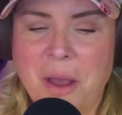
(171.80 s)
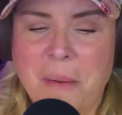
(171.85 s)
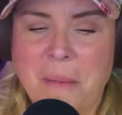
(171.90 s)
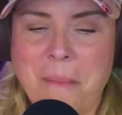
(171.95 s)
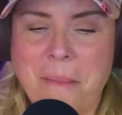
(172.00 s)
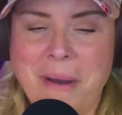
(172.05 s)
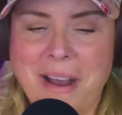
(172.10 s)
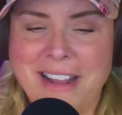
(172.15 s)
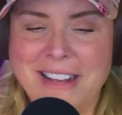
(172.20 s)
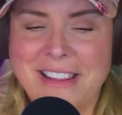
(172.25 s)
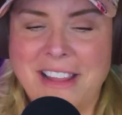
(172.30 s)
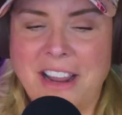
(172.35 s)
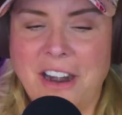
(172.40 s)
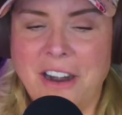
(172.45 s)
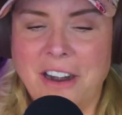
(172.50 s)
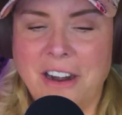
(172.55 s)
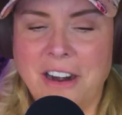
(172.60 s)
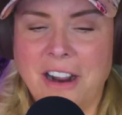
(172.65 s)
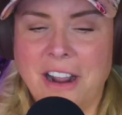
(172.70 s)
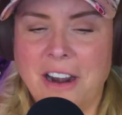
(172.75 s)
but
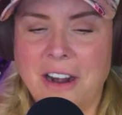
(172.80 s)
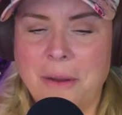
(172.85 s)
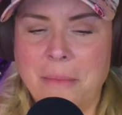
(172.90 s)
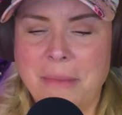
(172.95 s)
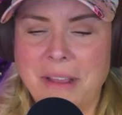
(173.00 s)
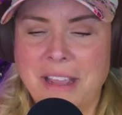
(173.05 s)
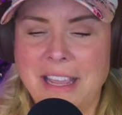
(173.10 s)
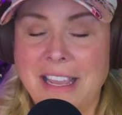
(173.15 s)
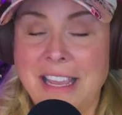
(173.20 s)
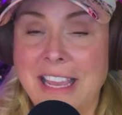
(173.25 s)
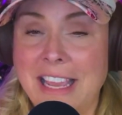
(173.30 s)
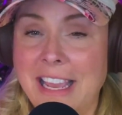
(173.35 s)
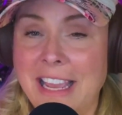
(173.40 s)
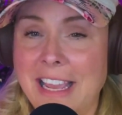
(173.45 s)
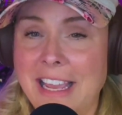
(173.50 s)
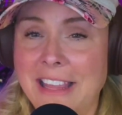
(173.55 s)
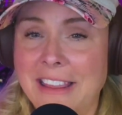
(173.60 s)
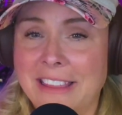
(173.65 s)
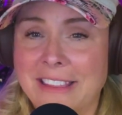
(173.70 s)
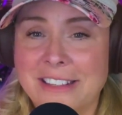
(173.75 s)
they're going to be,
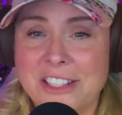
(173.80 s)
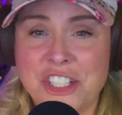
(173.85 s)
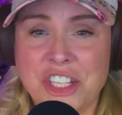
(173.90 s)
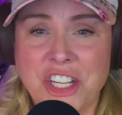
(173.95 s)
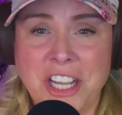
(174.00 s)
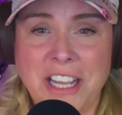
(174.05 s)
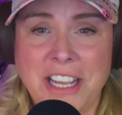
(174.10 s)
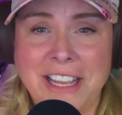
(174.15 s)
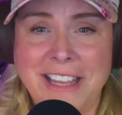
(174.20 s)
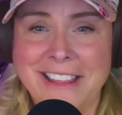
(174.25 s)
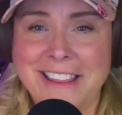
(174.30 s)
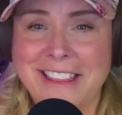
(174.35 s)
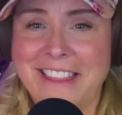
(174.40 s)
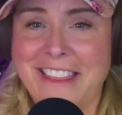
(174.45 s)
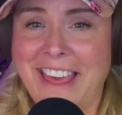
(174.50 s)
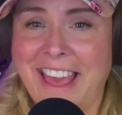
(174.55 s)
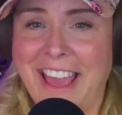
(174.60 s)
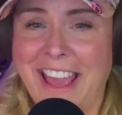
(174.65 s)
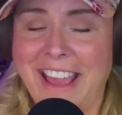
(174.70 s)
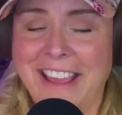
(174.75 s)
he, she,
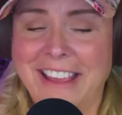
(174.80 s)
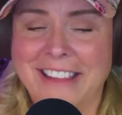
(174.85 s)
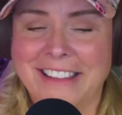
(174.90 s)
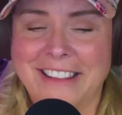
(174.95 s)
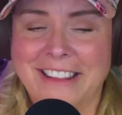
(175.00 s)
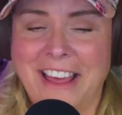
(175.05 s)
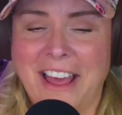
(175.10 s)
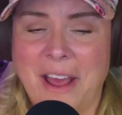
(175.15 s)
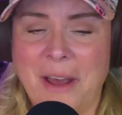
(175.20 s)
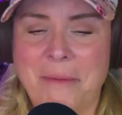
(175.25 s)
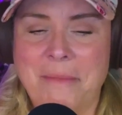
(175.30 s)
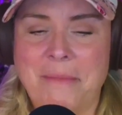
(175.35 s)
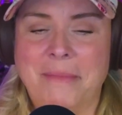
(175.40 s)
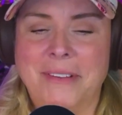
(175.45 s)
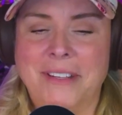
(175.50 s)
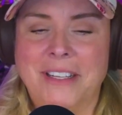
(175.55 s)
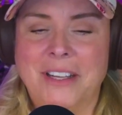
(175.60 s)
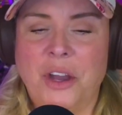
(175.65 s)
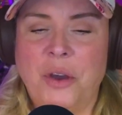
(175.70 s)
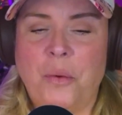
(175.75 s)
they, them
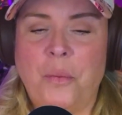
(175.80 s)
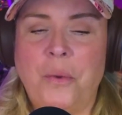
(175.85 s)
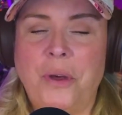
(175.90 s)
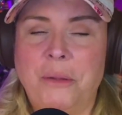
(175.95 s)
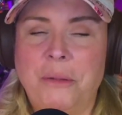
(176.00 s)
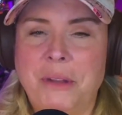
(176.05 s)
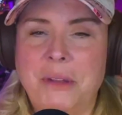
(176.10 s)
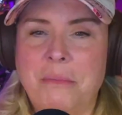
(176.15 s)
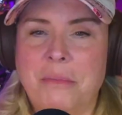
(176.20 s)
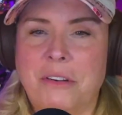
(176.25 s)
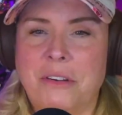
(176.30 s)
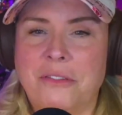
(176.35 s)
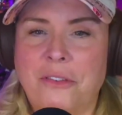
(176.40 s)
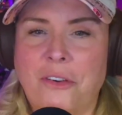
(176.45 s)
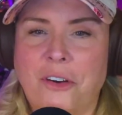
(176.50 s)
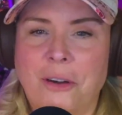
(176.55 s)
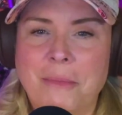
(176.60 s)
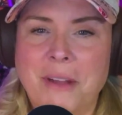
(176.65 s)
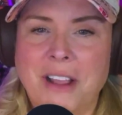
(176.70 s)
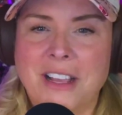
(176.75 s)
will be
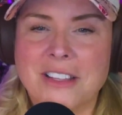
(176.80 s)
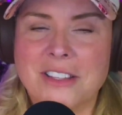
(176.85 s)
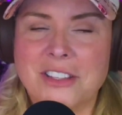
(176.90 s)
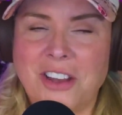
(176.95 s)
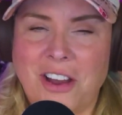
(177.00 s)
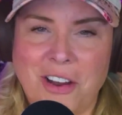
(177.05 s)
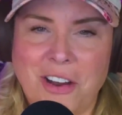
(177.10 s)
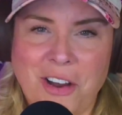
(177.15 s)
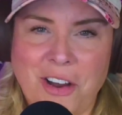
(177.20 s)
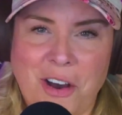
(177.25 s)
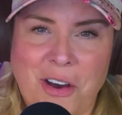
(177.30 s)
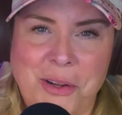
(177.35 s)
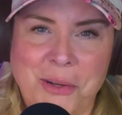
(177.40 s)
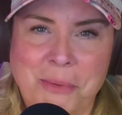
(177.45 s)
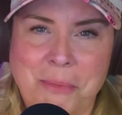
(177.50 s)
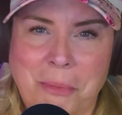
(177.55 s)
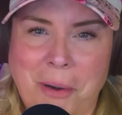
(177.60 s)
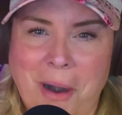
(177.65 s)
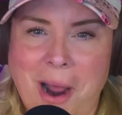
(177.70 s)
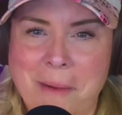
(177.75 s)
performing a song
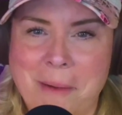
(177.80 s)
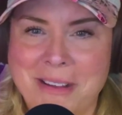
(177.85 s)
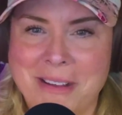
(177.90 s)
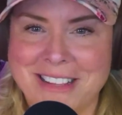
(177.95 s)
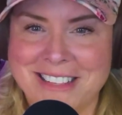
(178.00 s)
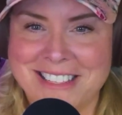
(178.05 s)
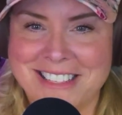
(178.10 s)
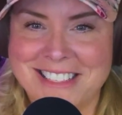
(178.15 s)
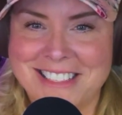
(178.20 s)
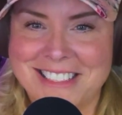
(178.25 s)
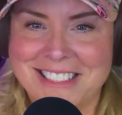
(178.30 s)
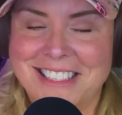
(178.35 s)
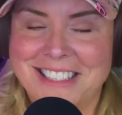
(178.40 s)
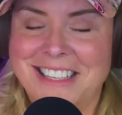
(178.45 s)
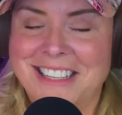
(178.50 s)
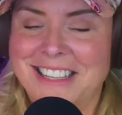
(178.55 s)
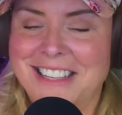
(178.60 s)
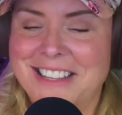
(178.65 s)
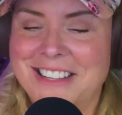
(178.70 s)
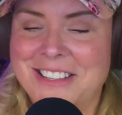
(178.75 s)
called Promise.
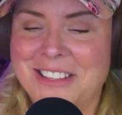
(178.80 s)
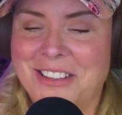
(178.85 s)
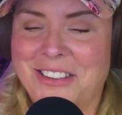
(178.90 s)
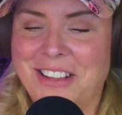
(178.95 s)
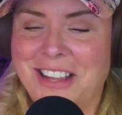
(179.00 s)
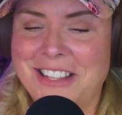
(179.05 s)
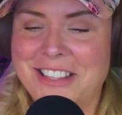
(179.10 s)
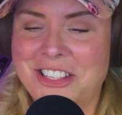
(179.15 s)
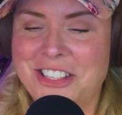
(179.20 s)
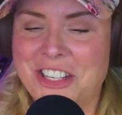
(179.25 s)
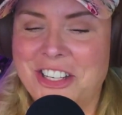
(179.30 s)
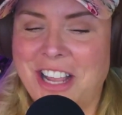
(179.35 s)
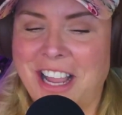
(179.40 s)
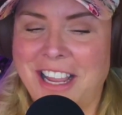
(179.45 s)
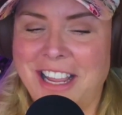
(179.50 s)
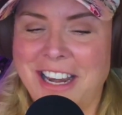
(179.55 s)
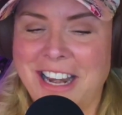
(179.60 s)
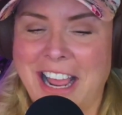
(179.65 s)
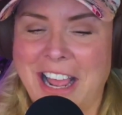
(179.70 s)
So let's check it